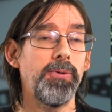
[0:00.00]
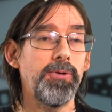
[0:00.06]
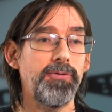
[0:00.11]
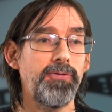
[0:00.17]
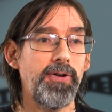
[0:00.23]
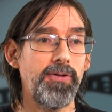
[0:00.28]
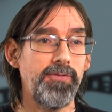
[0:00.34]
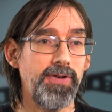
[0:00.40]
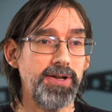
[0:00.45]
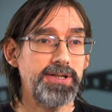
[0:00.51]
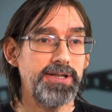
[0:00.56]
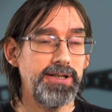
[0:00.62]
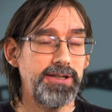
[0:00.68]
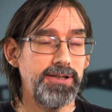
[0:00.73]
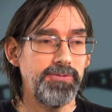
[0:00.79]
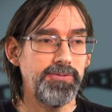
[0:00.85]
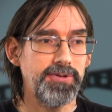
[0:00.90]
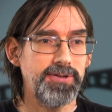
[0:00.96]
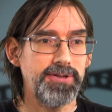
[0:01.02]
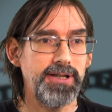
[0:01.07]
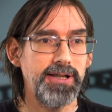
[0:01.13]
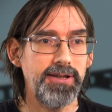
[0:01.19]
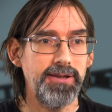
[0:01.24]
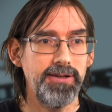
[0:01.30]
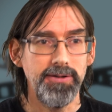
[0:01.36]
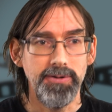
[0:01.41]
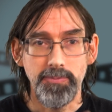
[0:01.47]
what I found fascinating was
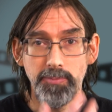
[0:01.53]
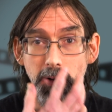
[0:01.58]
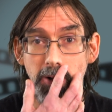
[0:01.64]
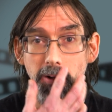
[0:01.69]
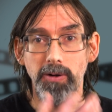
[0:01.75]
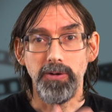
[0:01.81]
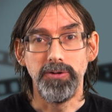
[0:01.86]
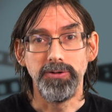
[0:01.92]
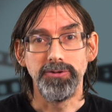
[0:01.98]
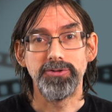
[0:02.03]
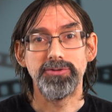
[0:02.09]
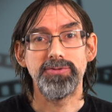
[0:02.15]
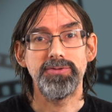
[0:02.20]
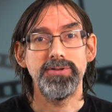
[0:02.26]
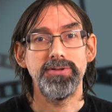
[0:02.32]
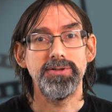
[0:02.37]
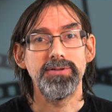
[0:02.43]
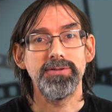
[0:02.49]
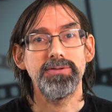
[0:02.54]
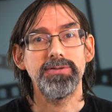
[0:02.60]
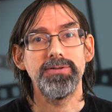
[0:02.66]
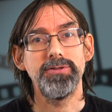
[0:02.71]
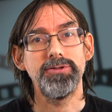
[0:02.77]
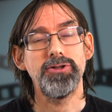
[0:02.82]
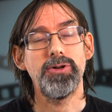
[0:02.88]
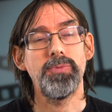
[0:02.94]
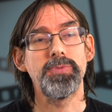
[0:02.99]
like the bottlers, the
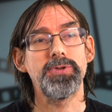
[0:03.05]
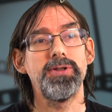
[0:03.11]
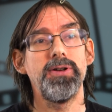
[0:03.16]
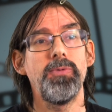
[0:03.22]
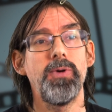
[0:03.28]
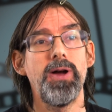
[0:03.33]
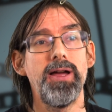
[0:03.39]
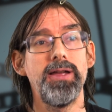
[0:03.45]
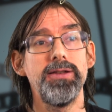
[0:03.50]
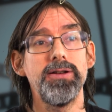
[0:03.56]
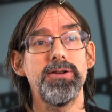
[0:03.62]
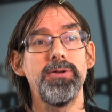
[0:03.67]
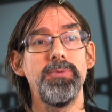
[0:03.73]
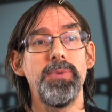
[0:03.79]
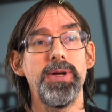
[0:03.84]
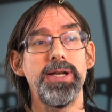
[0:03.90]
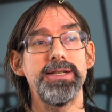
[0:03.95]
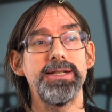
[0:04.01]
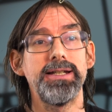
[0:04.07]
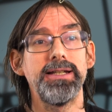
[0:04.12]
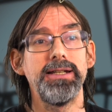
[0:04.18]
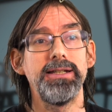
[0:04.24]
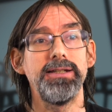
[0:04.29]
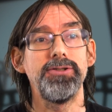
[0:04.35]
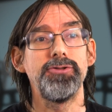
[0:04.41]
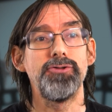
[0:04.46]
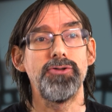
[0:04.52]
shops there where you could
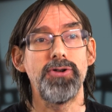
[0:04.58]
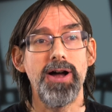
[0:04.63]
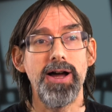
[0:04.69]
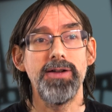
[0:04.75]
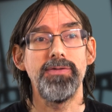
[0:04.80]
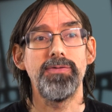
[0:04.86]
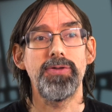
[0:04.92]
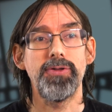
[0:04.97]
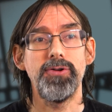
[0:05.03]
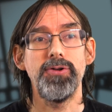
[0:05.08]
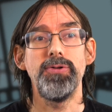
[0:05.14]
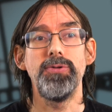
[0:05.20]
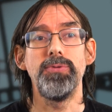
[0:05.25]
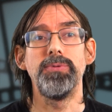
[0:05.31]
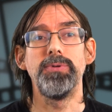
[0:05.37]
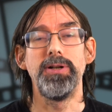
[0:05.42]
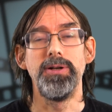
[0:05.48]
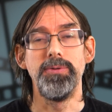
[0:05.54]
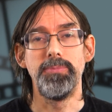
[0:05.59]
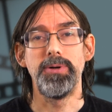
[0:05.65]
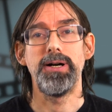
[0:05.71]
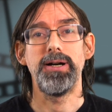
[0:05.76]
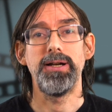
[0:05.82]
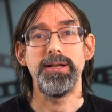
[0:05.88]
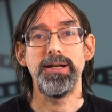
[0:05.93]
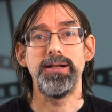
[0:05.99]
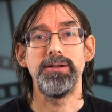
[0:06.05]
basically drive through and
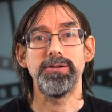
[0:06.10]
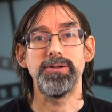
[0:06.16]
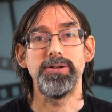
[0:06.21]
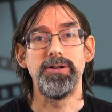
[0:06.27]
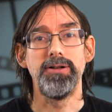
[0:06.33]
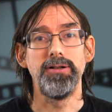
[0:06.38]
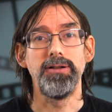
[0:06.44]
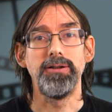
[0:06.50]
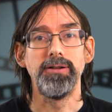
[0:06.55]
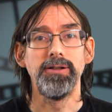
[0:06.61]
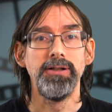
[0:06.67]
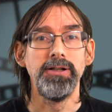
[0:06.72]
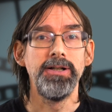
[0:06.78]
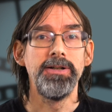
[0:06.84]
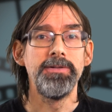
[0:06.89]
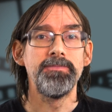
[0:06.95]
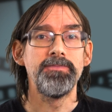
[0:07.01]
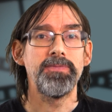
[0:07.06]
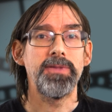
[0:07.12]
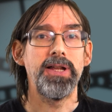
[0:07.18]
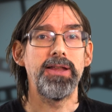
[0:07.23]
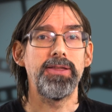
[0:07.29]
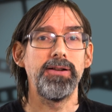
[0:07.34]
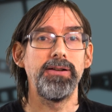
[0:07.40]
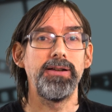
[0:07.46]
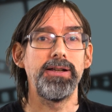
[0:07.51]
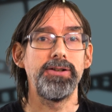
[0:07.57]
buy alcohol. I
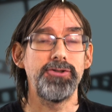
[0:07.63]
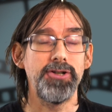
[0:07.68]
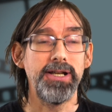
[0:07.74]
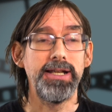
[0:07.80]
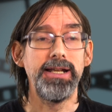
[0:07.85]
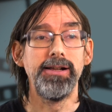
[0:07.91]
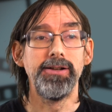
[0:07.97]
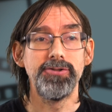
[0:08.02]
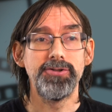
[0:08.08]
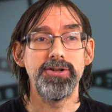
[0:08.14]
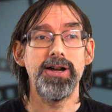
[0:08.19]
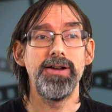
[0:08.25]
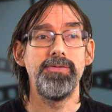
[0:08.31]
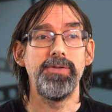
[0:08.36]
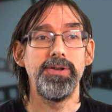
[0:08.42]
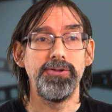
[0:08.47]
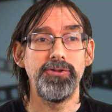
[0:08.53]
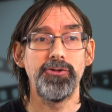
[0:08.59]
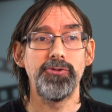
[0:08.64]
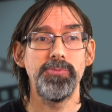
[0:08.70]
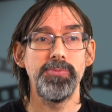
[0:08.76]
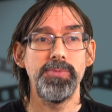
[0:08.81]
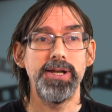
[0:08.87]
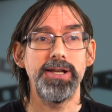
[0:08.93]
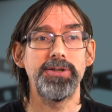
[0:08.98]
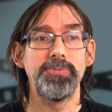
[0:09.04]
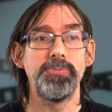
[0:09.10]
thought like drinking and driving doesn't
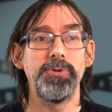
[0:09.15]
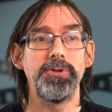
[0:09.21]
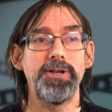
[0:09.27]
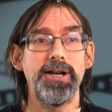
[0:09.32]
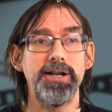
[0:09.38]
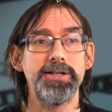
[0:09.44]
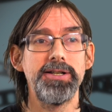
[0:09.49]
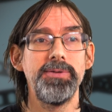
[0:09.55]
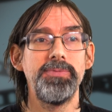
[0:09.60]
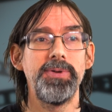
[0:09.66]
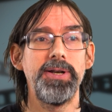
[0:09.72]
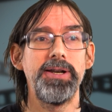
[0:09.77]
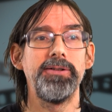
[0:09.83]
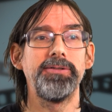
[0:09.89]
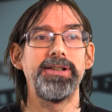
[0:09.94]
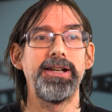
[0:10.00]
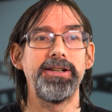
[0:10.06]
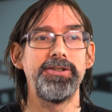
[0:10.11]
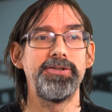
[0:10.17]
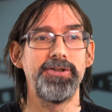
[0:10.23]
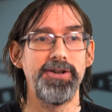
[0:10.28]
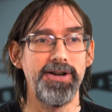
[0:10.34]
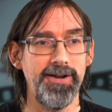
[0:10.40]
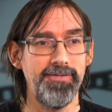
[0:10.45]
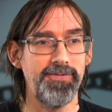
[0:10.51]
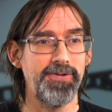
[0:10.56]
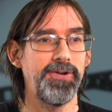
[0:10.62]
mix, but actually being able to like
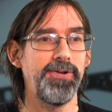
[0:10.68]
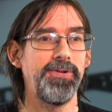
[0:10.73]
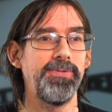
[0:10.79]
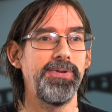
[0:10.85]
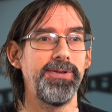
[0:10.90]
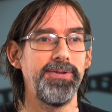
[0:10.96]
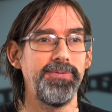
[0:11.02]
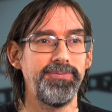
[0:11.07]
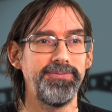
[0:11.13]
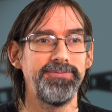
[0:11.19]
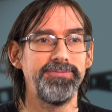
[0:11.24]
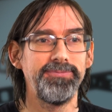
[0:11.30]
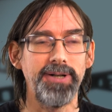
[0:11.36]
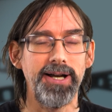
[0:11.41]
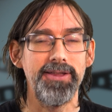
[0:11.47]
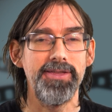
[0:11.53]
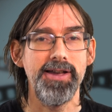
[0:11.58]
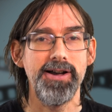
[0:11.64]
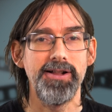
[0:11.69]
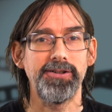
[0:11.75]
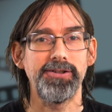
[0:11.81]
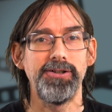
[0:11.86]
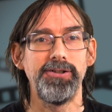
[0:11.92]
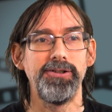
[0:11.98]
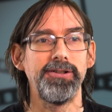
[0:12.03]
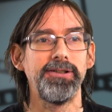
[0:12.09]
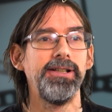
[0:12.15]
drive through and buy the
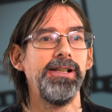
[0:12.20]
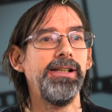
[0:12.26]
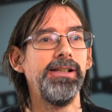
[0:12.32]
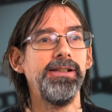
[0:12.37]
alcohol.